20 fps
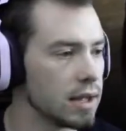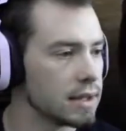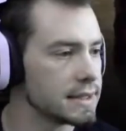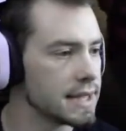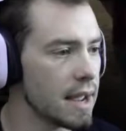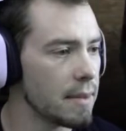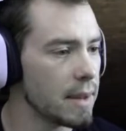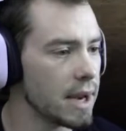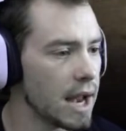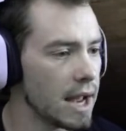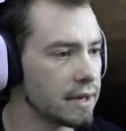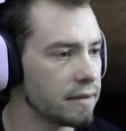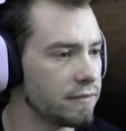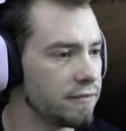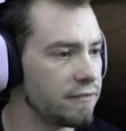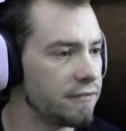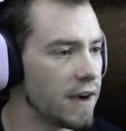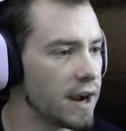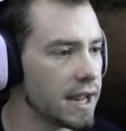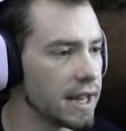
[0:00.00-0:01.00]
Damn it, I
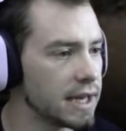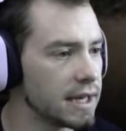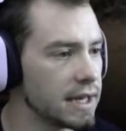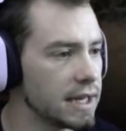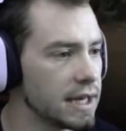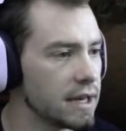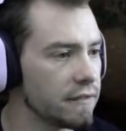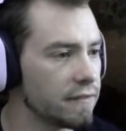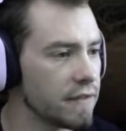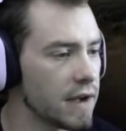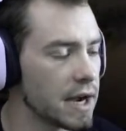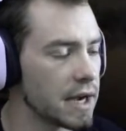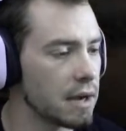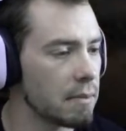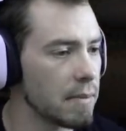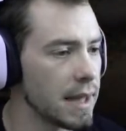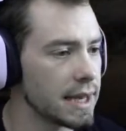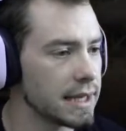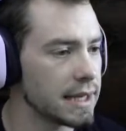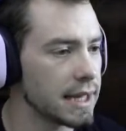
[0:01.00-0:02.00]
fucking need to find a
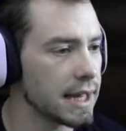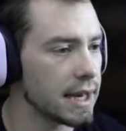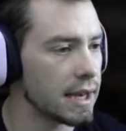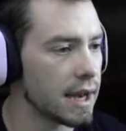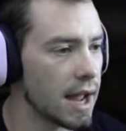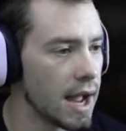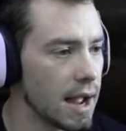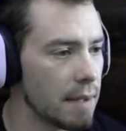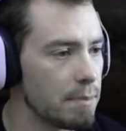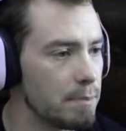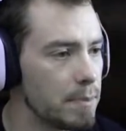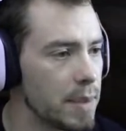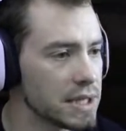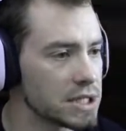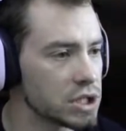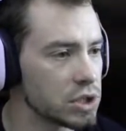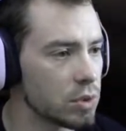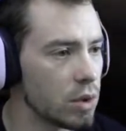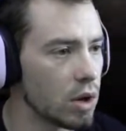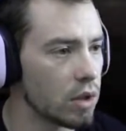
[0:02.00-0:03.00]
med kit. I
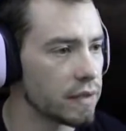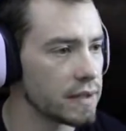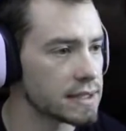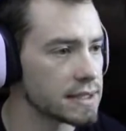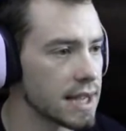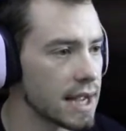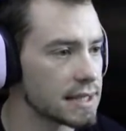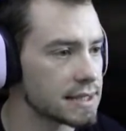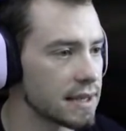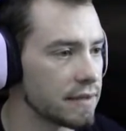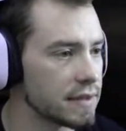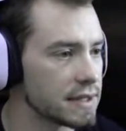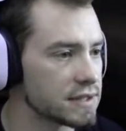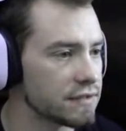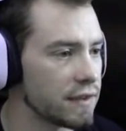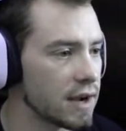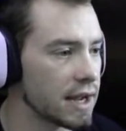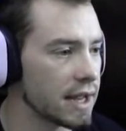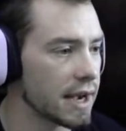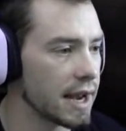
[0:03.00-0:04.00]
bet you all these guys have this
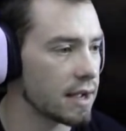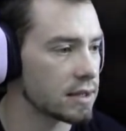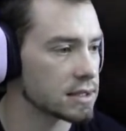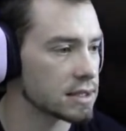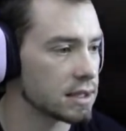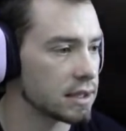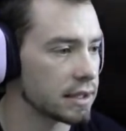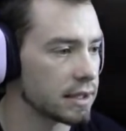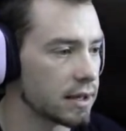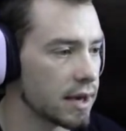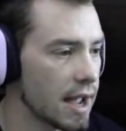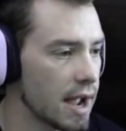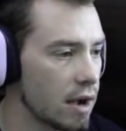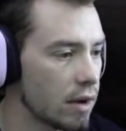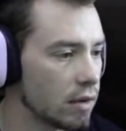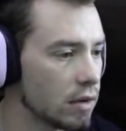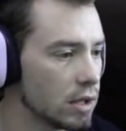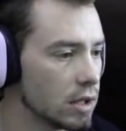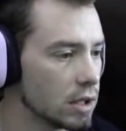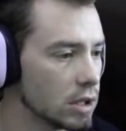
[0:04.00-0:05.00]
fucking house cleared out.
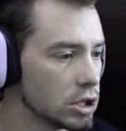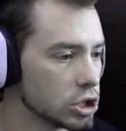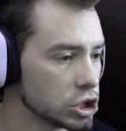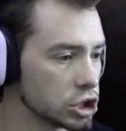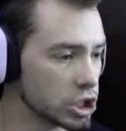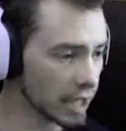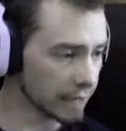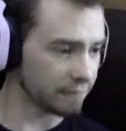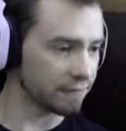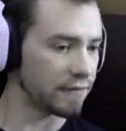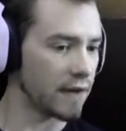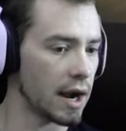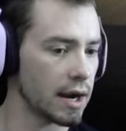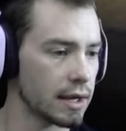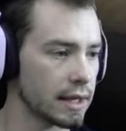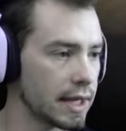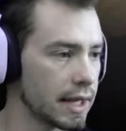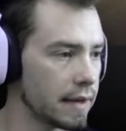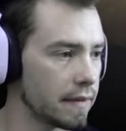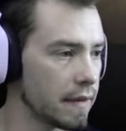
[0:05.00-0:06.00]
Shit, fuck,
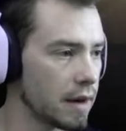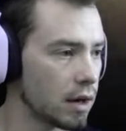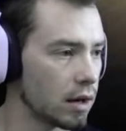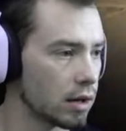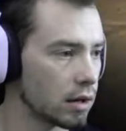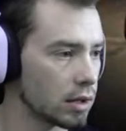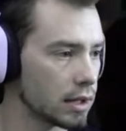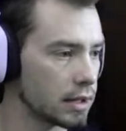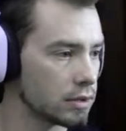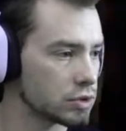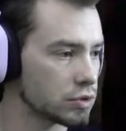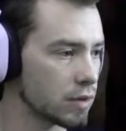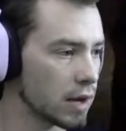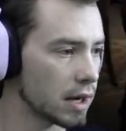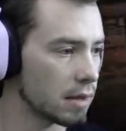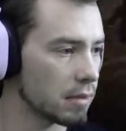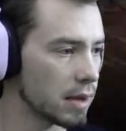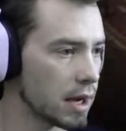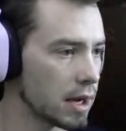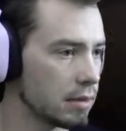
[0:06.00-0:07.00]
get in there. He was
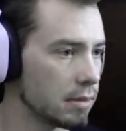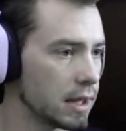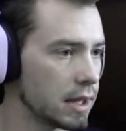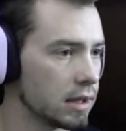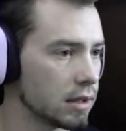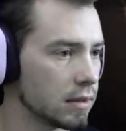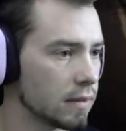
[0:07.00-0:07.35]
running behind me.